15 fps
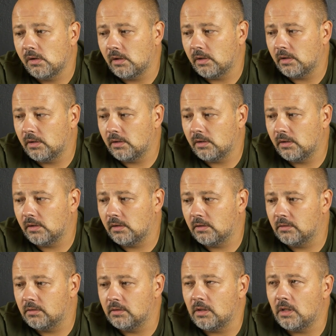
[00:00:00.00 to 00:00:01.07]

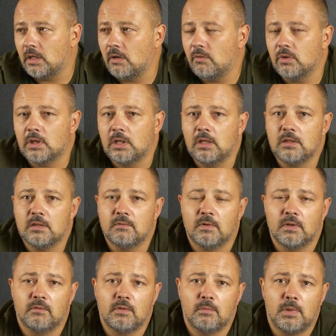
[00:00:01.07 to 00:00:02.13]
And in our case,
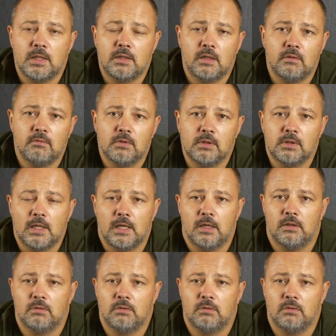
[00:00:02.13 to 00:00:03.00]
when the battery will die,